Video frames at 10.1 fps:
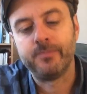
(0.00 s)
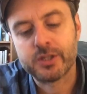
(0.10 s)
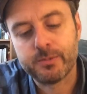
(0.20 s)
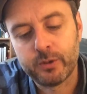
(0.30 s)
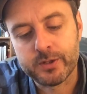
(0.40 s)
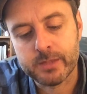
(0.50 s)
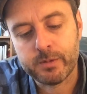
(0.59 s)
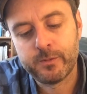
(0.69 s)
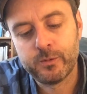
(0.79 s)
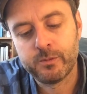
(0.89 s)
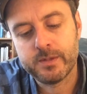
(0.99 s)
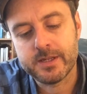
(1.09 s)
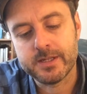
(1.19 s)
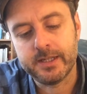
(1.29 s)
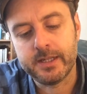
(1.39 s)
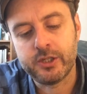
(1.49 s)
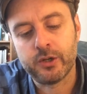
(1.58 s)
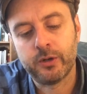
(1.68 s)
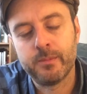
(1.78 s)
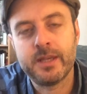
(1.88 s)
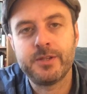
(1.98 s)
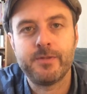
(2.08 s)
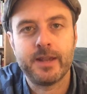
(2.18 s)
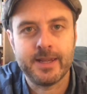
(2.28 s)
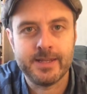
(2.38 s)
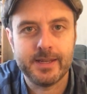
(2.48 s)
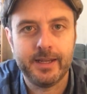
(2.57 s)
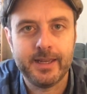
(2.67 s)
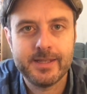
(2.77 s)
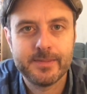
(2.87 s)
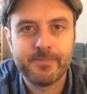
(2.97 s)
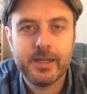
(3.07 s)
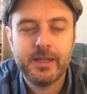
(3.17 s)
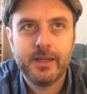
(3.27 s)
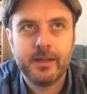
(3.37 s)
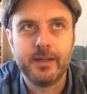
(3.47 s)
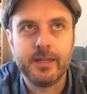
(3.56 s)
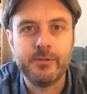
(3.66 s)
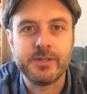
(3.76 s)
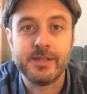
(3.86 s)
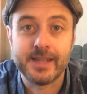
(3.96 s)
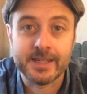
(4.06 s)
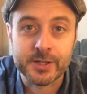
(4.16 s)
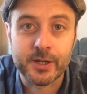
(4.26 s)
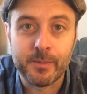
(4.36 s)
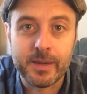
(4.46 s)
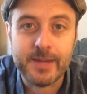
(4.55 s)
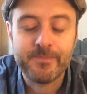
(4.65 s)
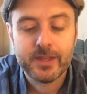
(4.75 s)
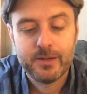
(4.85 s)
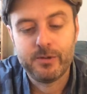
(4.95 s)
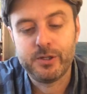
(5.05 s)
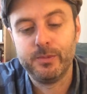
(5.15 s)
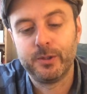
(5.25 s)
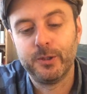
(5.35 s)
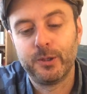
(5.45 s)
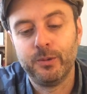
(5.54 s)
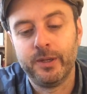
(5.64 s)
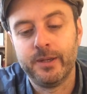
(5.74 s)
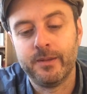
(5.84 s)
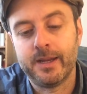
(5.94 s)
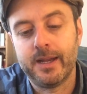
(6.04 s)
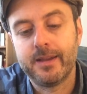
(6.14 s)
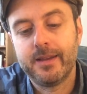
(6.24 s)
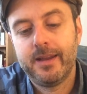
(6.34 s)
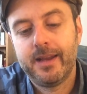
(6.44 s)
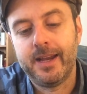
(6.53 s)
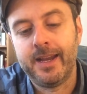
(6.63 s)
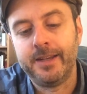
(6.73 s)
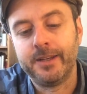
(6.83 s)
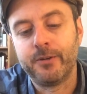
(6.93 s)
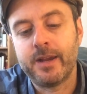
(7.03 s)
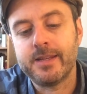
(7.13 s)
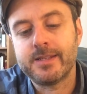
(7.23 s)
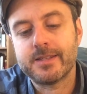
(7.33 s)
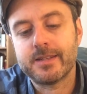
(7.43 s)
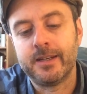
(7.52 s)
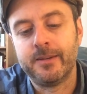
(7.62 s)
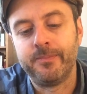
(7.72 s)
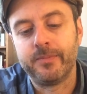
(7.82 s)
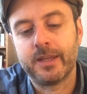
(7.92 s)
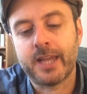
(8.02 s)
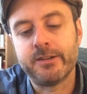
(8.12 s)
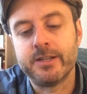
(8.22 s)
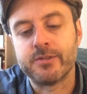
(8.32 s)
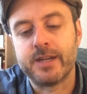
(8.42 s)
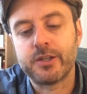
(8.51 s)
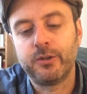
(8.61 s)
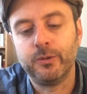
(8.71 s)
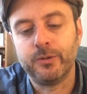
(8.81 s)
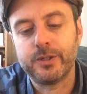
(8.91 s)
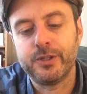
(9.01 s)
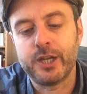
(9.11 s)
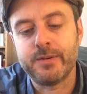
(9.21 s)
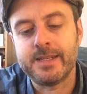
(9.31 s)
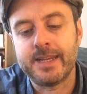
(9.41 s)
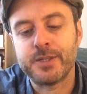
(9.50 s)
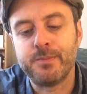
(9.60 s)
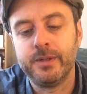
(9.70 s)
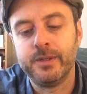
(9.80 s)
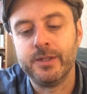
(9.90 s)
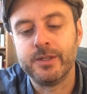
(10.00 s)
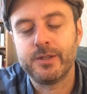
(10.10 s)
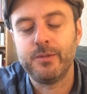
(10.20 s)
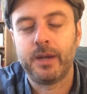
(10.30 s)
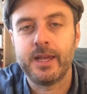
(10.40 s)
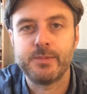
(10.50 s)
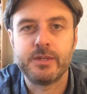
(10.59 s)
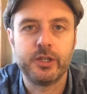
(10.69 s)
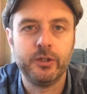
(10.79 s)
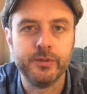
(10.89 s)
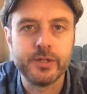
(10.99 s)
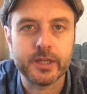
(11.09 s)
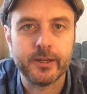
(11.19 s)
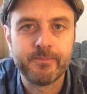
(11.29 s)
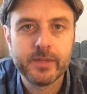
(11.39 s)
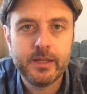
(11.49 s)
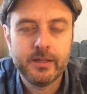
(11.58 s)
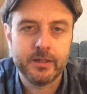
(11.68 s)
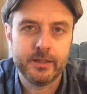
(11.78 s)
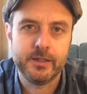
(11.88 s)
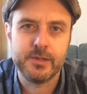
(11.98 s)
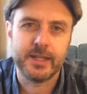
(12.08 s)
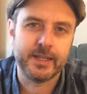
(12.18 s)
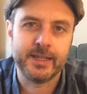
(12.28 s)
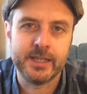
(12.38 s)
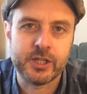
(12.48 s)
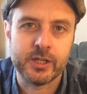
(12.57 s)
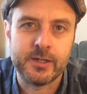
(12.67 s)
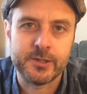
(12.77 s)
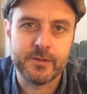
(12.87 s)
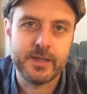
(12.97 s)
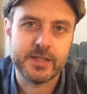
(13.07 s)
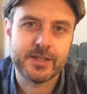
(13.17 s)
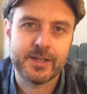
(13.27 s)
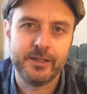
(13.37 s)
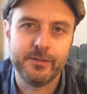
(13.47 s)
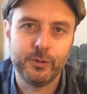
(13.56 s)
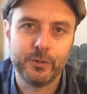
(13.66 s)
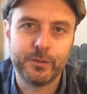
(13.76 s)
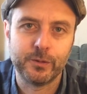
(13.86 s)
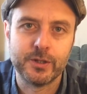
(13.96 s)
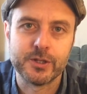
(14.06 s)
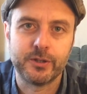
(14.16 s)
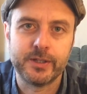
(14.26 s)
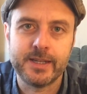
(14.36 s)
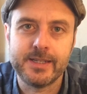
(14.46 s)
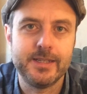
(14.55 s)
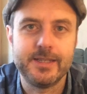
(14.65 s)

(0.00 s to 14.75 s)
supporting performances in it. John Le Mesurier is in it. He was in Dad's Army, Richard McCook will know that. And a great character actor called Jerry Desmond, who plays Mr. Hunter, who's the guy in charge of this kind of awful Consolidated